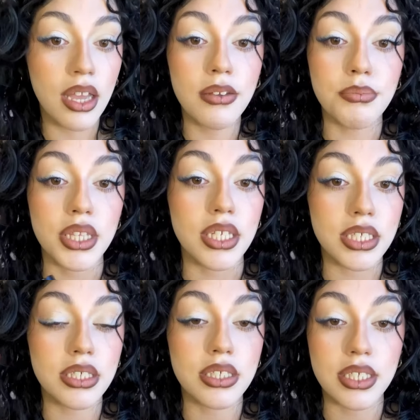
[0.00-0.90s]
but this
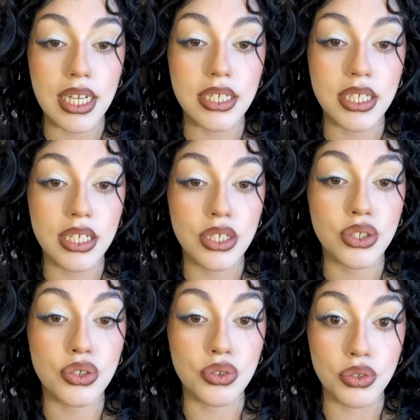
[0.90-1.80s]
skin tint is
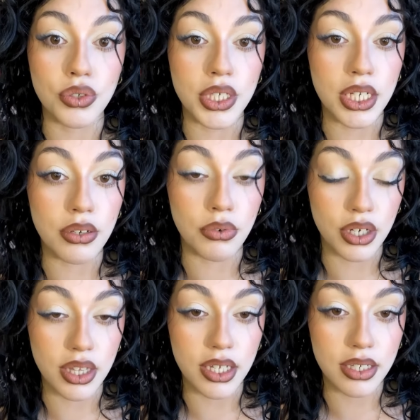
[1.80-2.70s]
truly worth
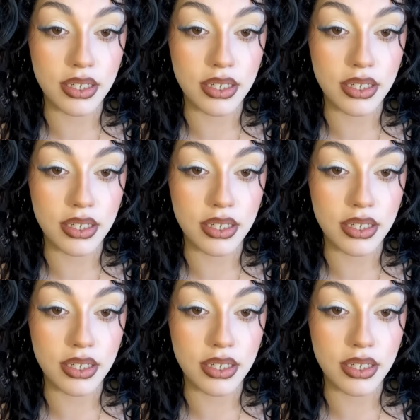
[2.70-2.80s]
it.